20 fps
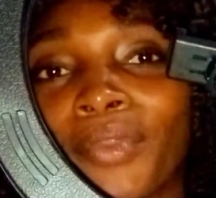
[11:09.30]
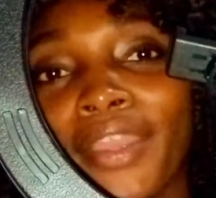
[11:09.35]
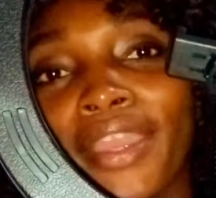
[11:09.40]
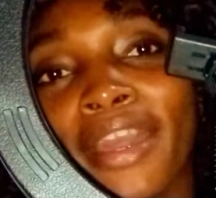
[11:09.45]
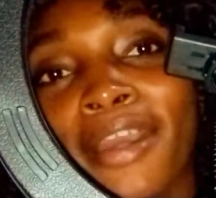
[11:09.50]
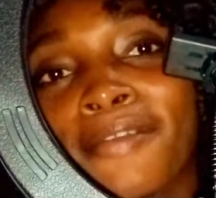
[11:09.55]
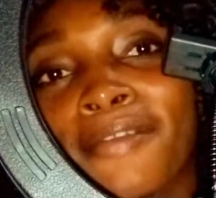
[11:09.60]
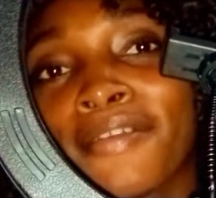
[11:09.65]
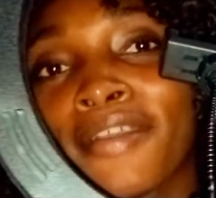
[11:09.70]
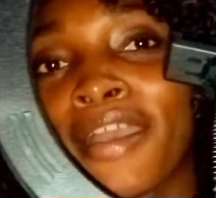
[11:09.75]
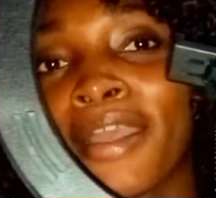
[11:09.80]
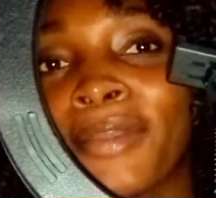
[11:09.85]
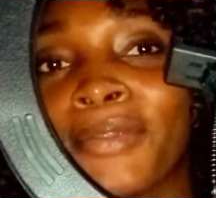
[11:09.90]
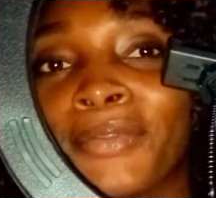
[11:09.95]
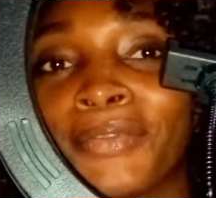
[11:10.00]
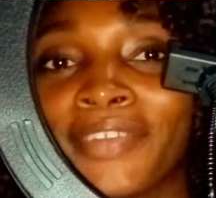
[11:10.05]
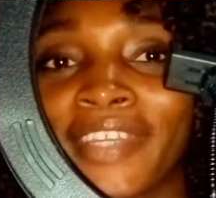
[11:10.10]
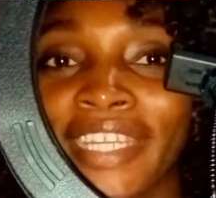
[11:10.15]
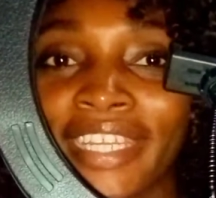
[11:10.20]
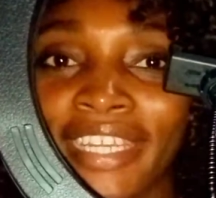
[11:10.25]
we have
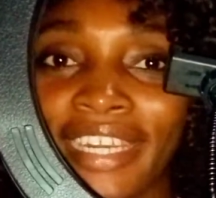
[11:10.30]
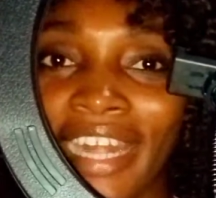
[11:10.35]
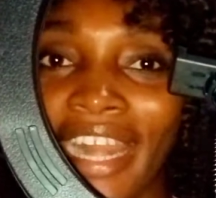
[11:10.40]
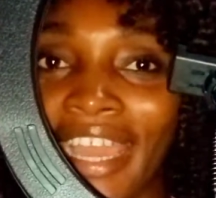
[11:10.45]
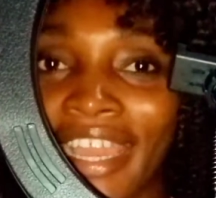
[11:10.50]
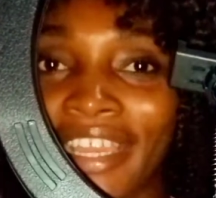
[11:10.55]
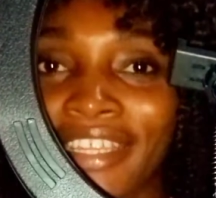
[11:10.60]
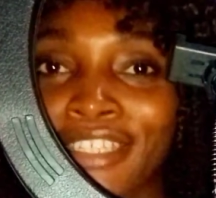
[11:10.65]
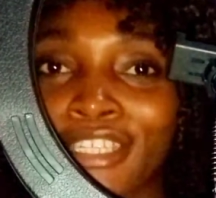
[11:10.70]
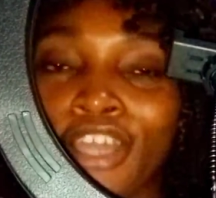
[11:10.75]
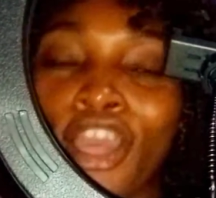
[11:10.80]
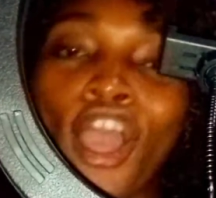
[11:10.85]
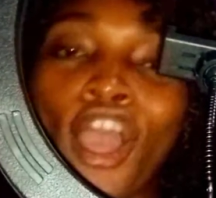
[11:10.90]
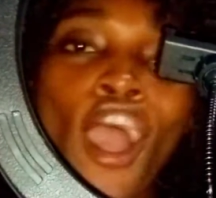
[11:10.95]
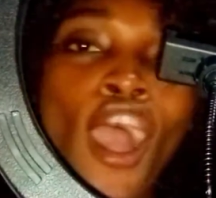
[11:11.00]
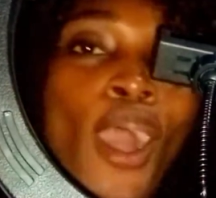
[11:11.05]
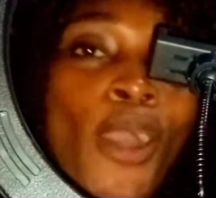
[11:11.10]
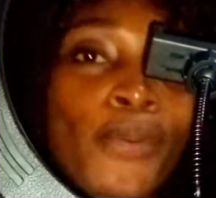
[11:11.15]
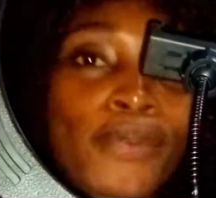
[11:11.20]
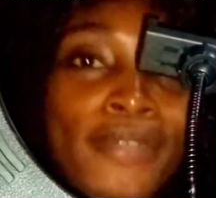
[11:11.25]
our ring light
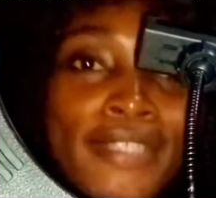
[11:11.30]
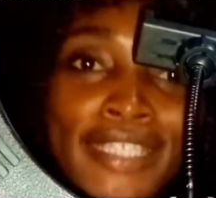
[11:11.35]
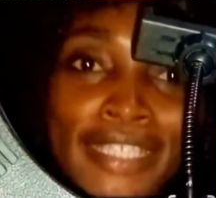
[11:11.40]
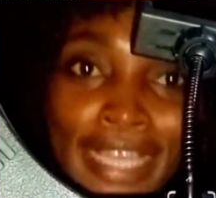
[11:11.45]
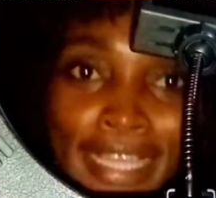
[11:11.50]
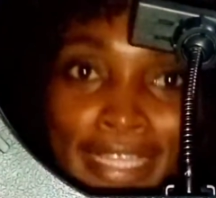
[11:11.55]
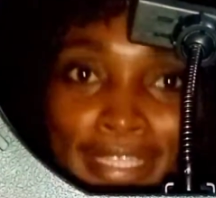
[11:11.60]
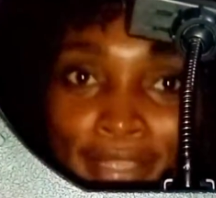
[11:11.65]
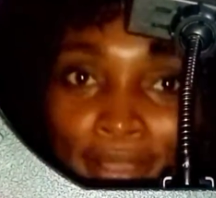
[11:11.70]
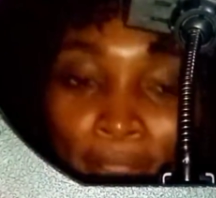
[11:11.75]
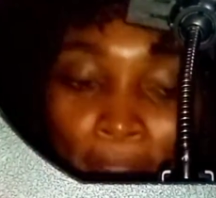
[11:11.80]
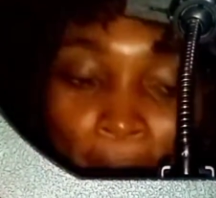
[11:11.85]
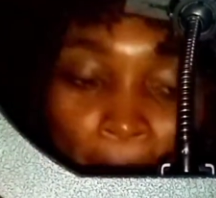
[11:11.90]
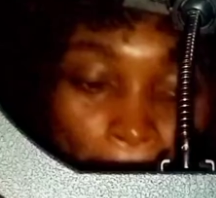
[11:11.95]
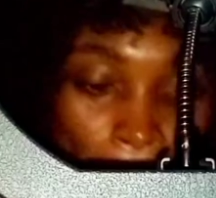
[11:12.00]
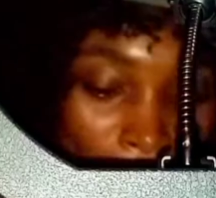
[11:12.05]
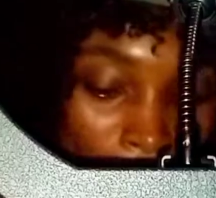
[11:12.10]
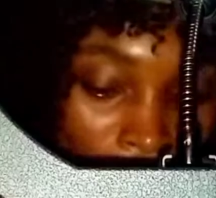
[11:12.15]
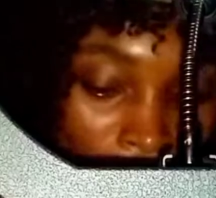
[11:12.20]
all set up